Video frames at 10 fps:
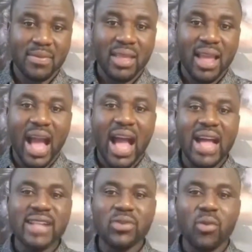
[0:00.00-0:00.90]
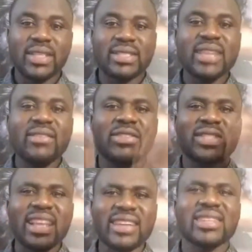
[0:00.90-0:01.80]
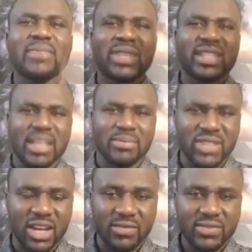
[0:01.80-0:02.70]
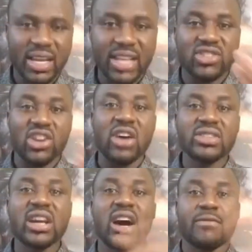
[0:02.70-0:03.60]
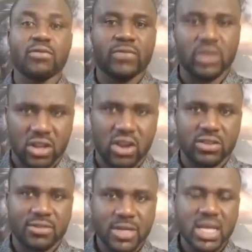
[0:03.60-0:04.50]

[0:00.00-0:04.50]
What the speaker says: And we see these things repeating themselves. It's just a food for thought.